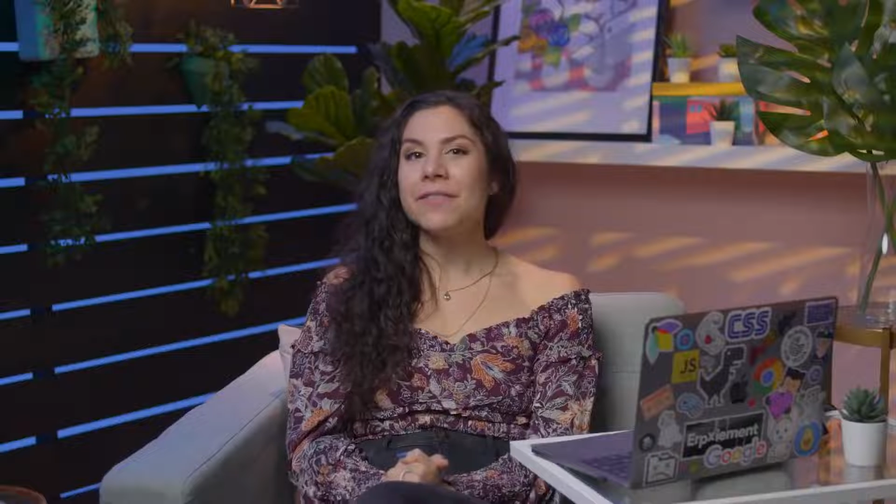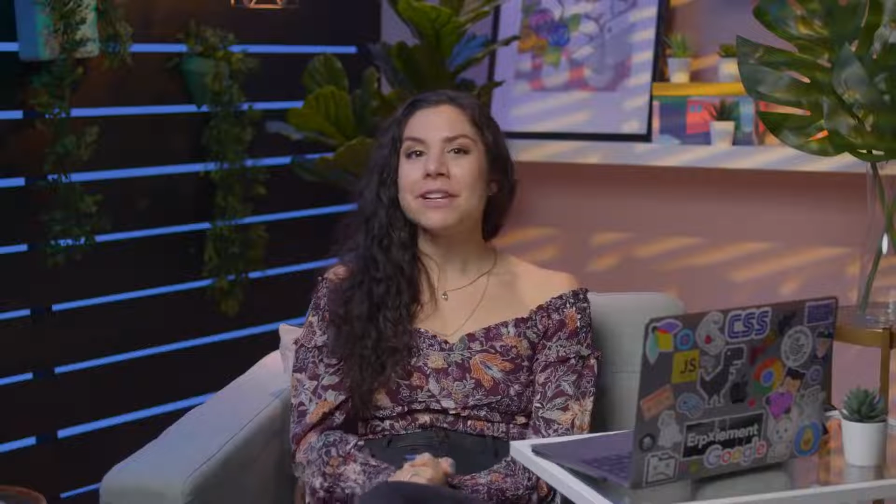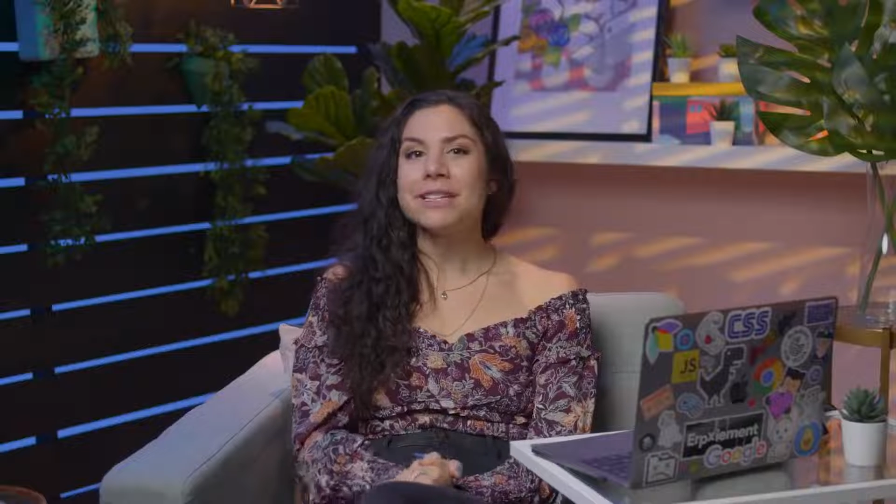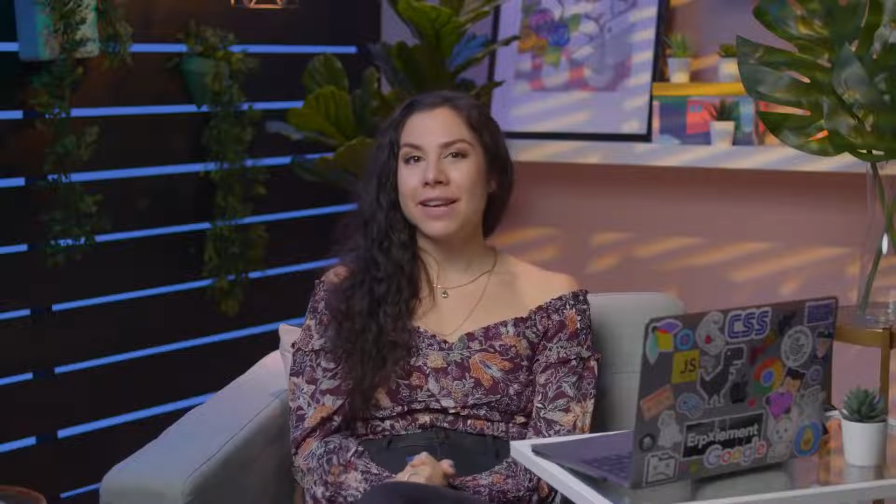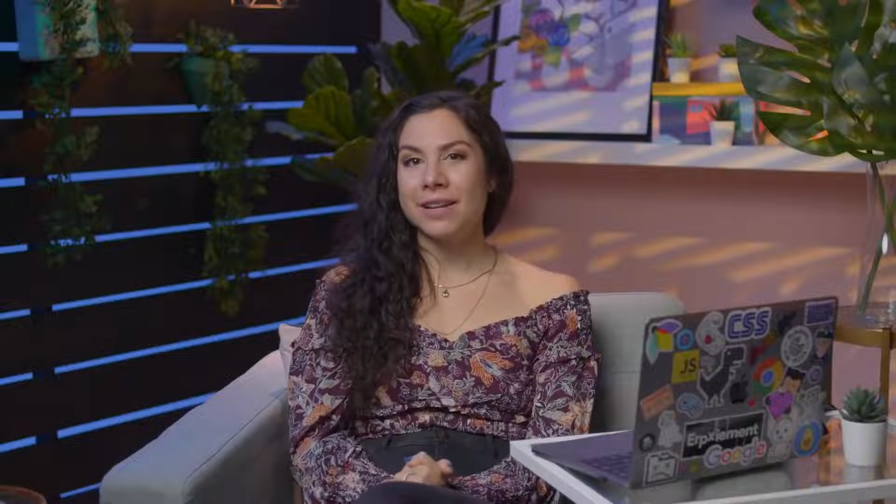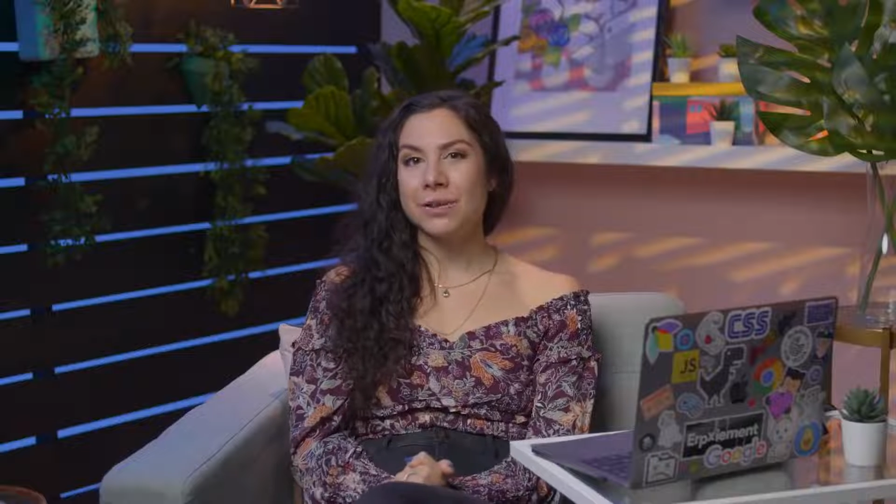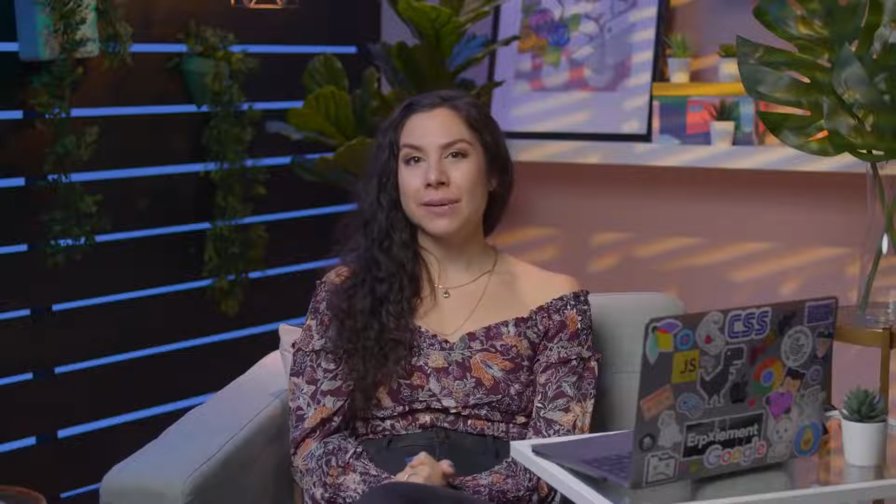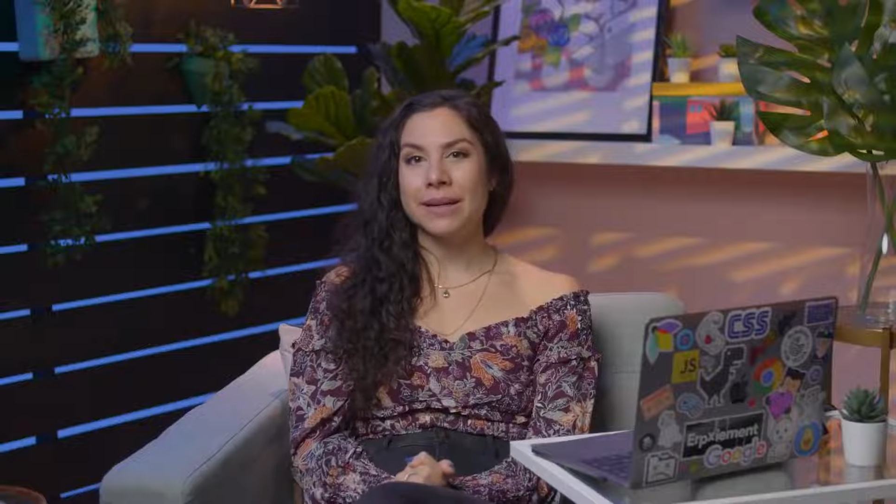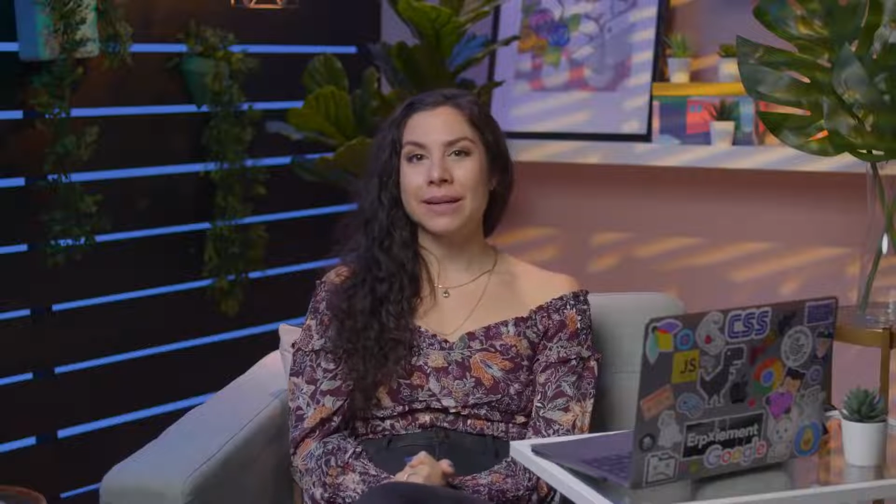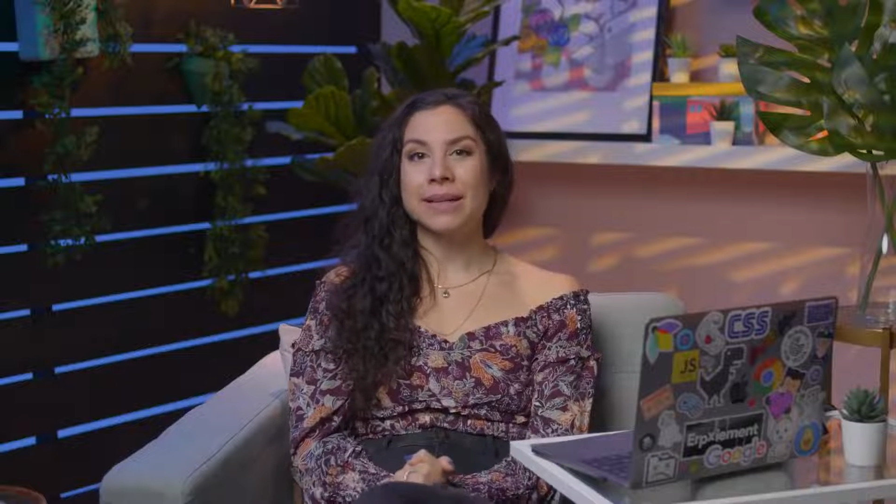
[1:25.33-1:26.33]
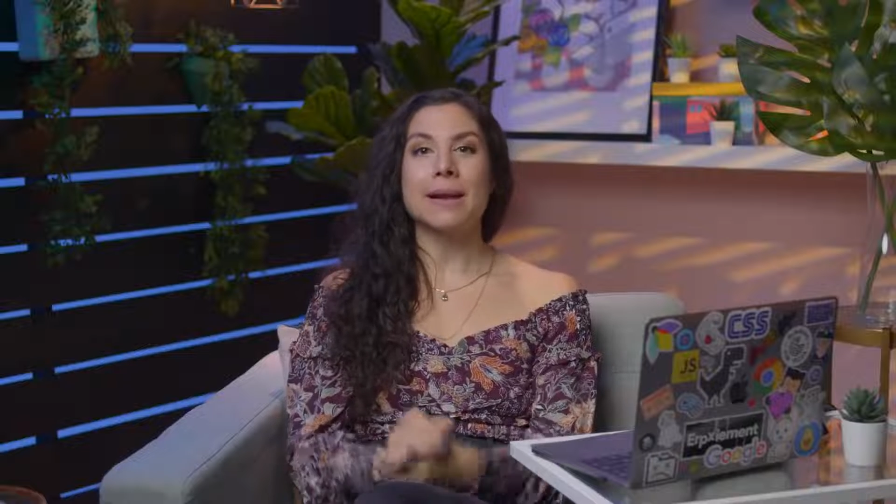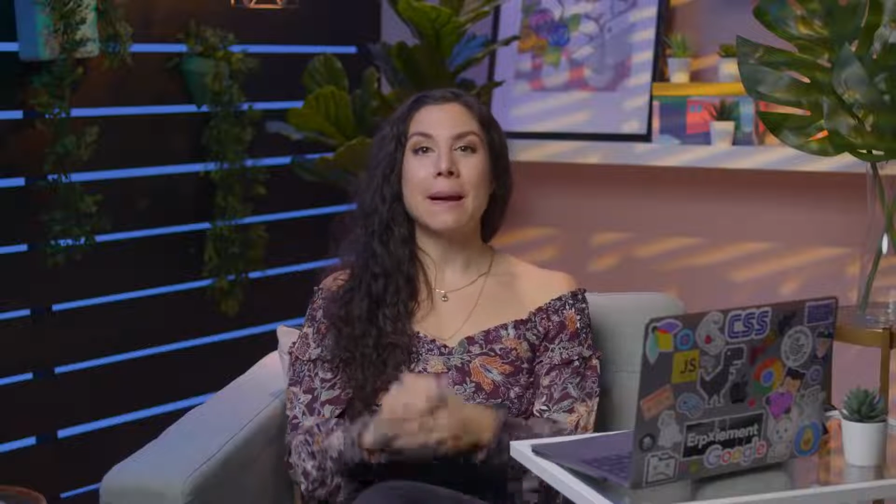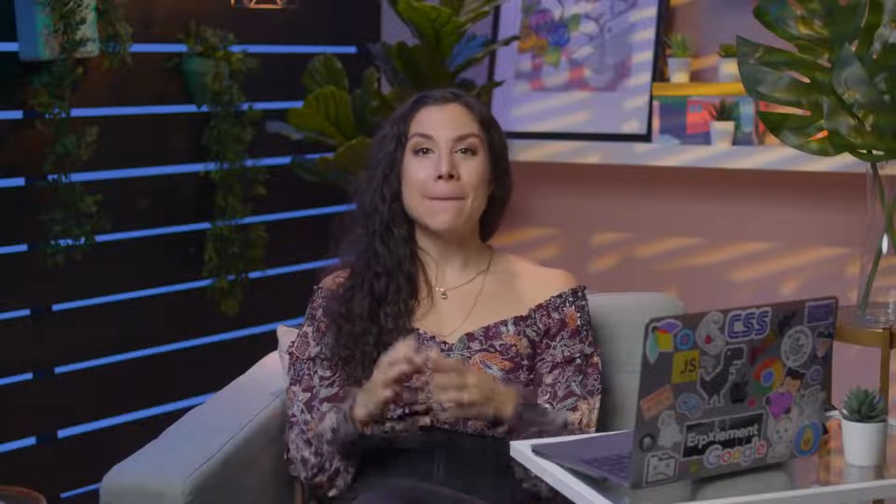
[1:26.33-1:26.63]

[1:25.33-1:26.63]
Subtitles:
of a container query like